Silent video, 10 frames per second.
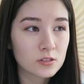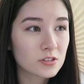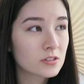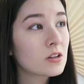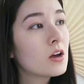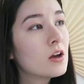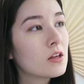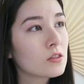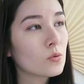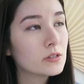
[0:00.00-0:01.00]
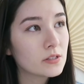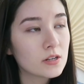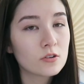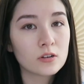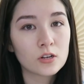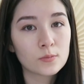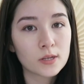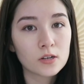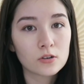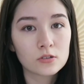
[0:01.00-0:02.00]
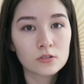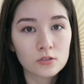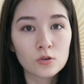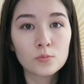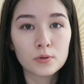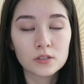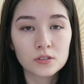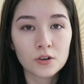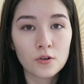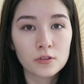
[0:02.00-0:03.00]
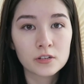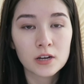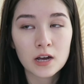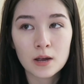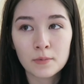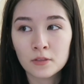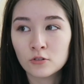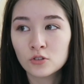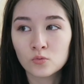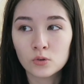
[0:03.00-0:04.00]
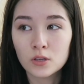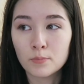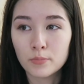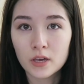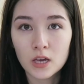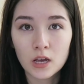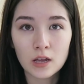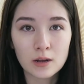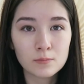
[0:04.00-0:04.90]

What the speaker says: It's just the ones that are near me are so busy all the time and they're just really big,